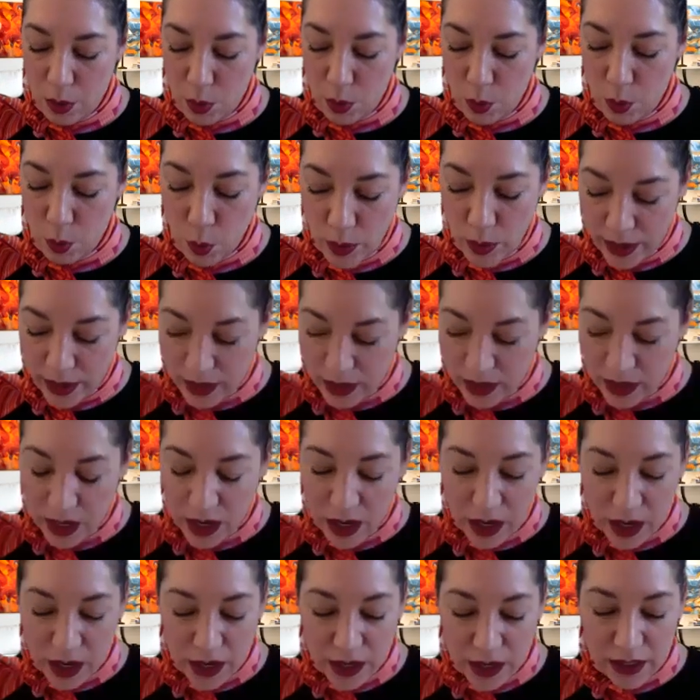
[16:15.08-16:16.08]
When
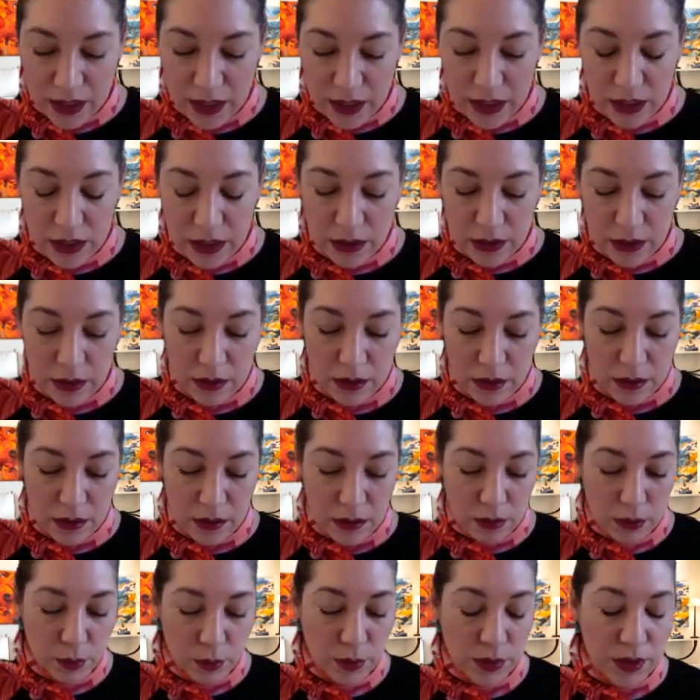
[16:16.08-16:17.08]

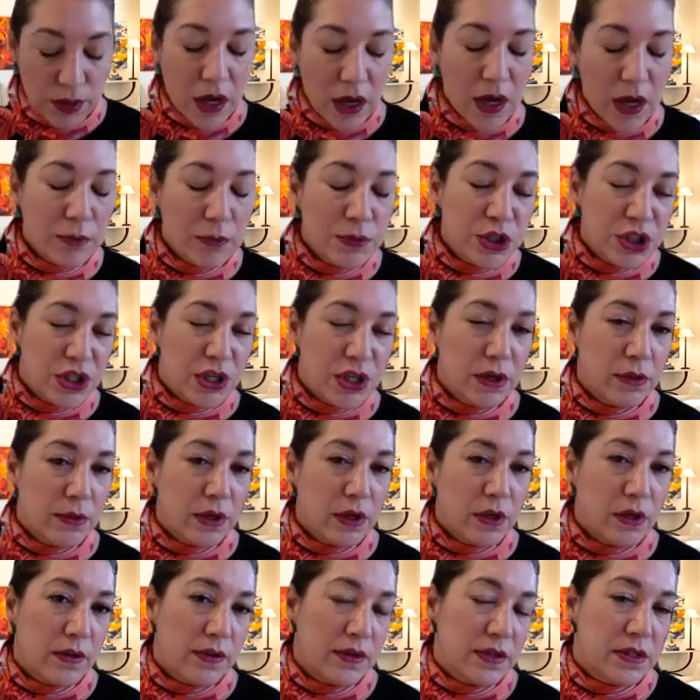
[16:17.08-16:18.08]
I'm
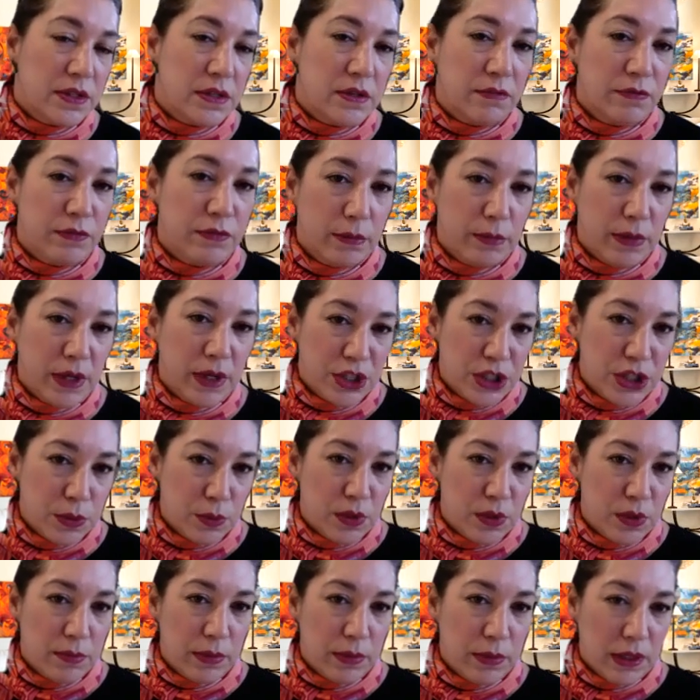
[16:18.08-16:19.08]
sharing all this information
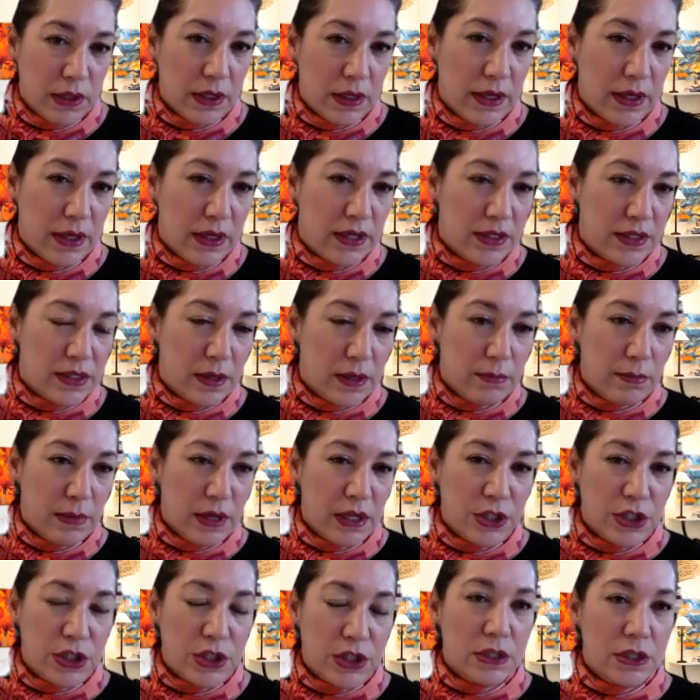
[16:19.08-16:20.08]
with my client, as I
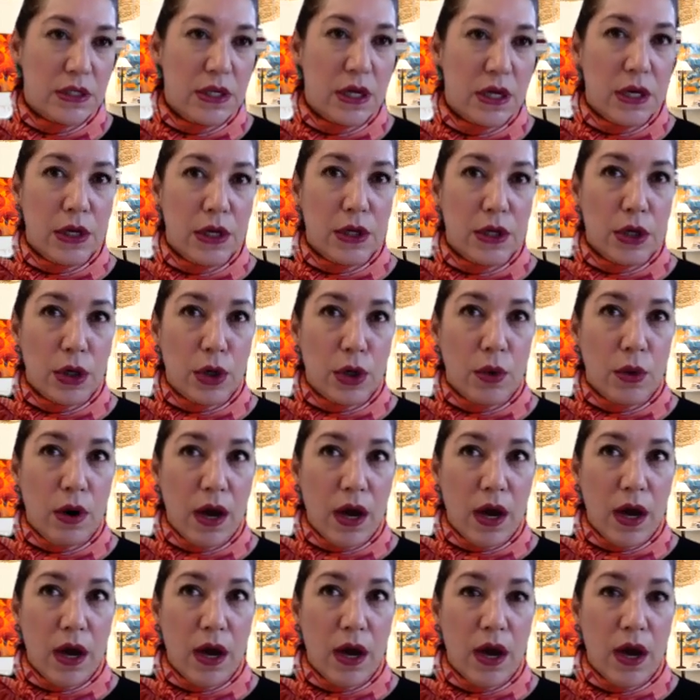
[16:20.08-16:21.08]
mentioned,
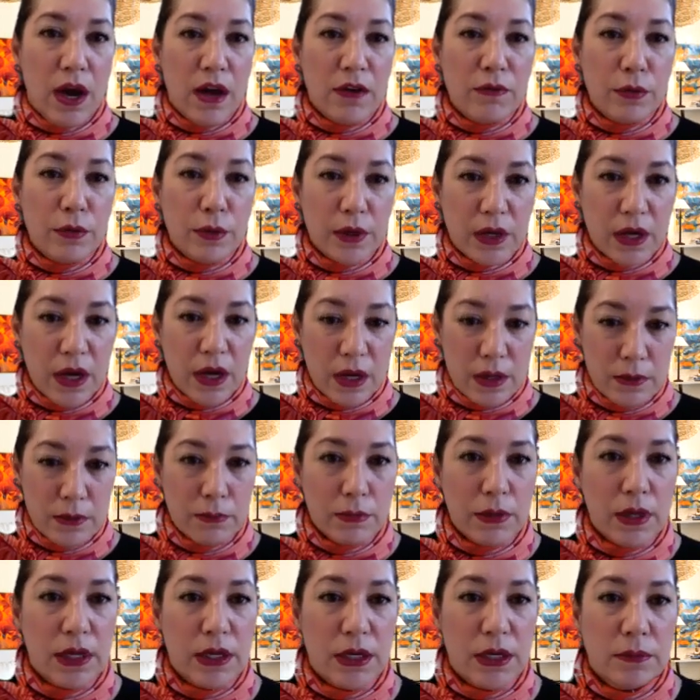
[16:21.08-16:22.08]
I've already gotten
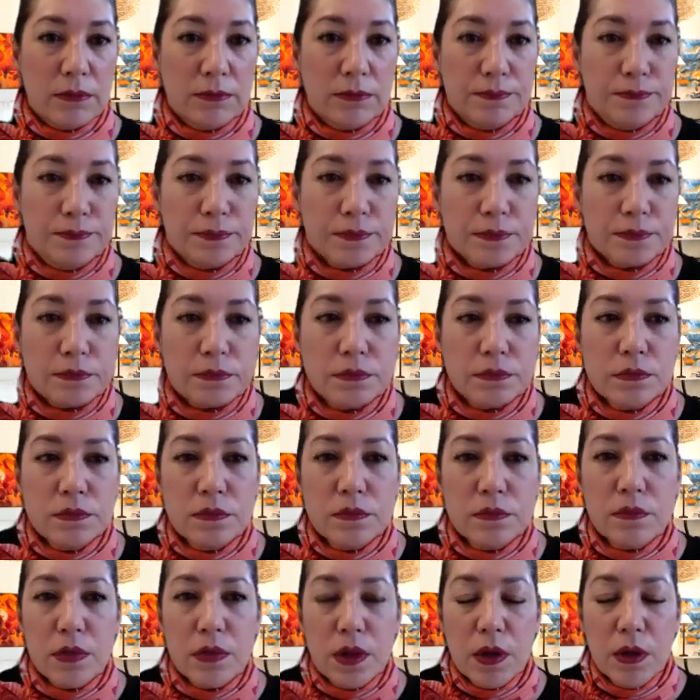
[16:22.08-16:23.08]
money.
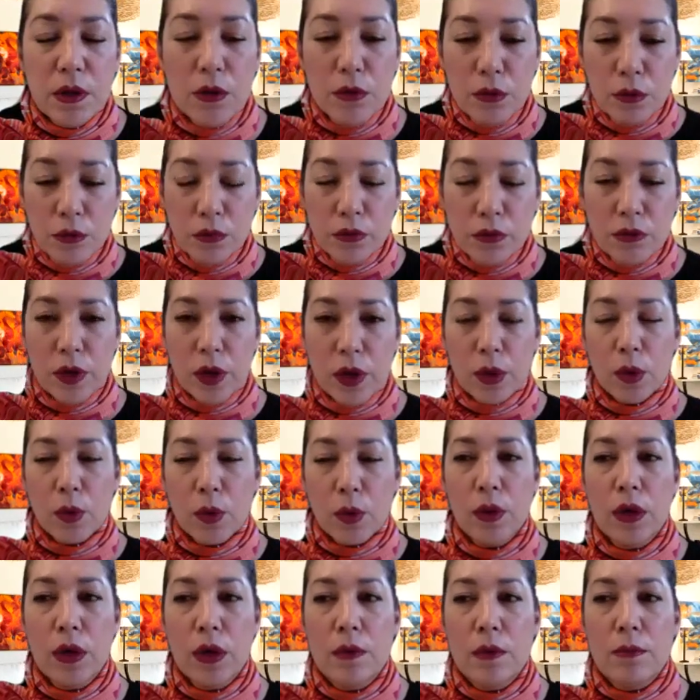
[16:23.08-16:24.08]

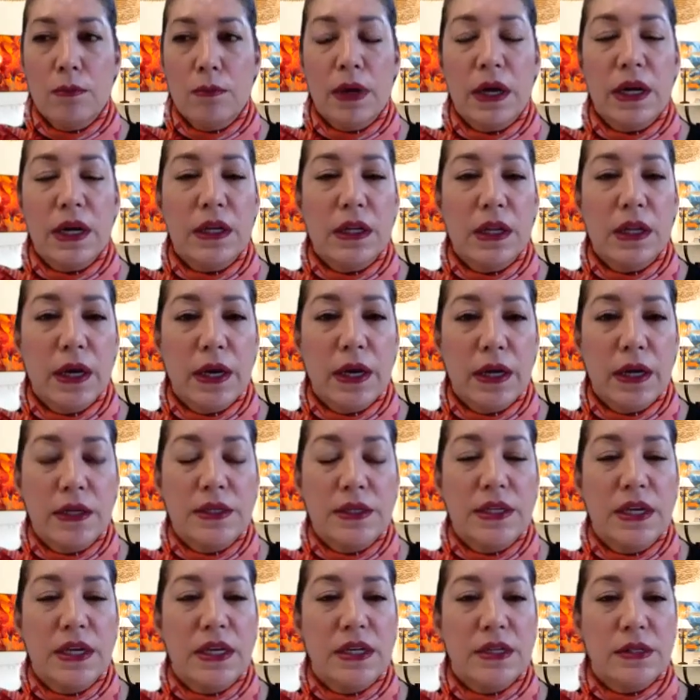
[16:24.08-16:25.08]
So my client
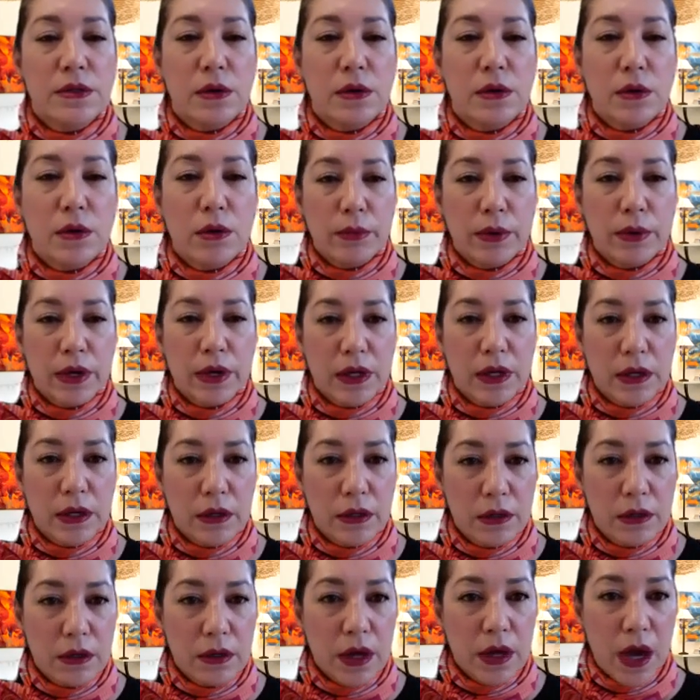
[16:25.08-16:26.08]
has
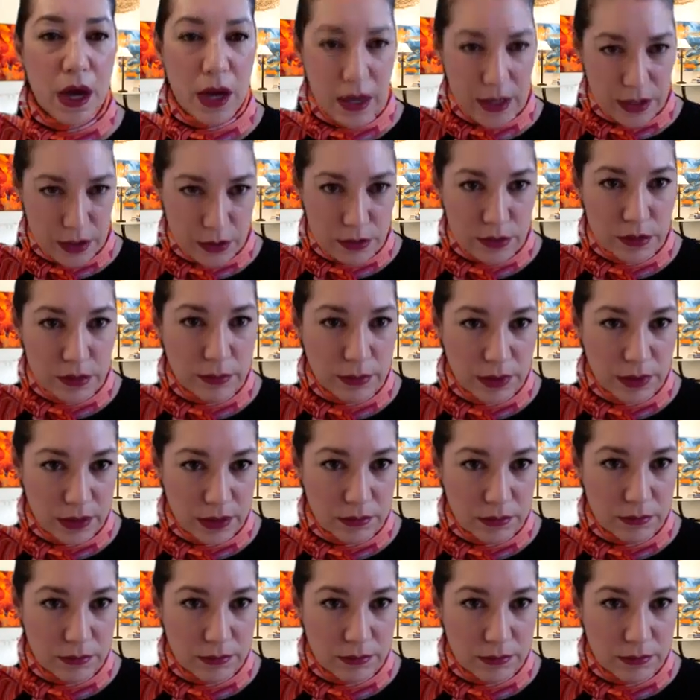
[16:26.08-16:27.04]
already hired me.